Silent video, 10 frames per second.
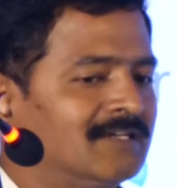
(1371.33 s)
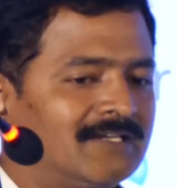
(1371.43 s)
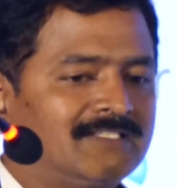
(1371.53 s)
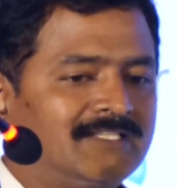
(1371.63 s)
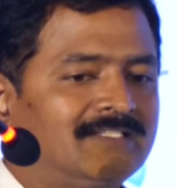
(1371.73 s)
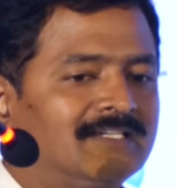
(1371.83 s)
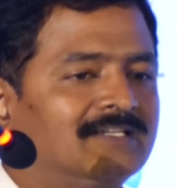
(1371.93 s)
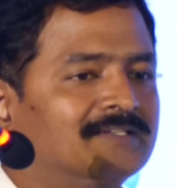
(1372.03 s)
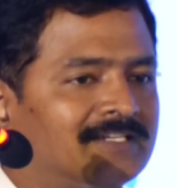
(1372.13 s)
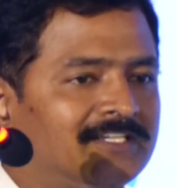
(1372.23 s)
resin
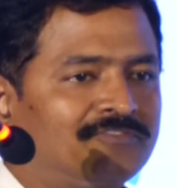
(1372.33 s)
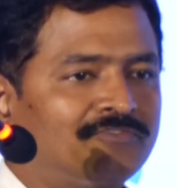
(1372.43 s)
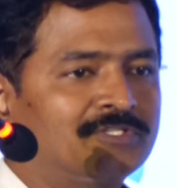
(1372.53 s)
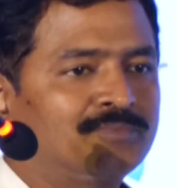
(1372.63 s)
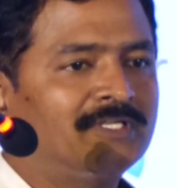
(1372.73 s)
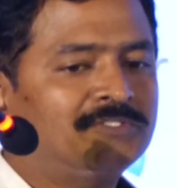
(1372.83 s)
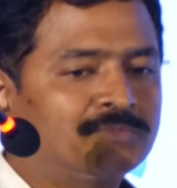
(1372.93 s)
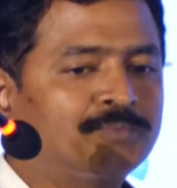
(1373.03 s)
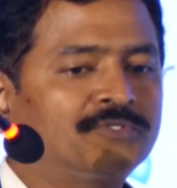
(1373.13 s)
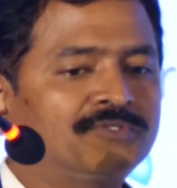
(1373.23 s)
and reinforcement, to
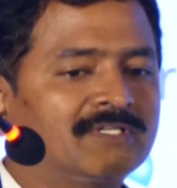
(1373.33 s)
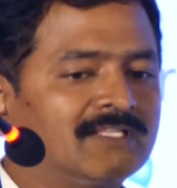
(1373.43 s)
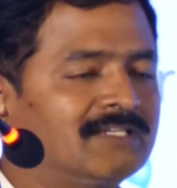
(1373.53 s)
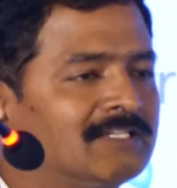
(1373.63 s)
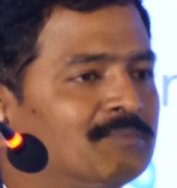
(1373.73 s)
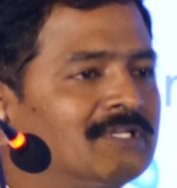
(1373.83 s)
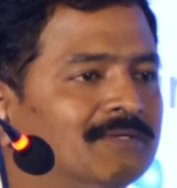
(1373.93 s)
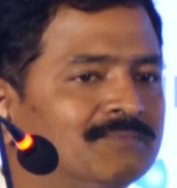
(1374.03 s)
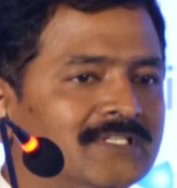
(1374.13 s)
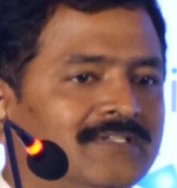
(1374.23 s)
put together it
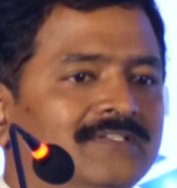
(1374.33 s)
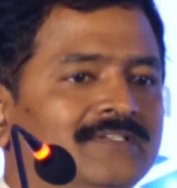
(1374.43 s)
becomes a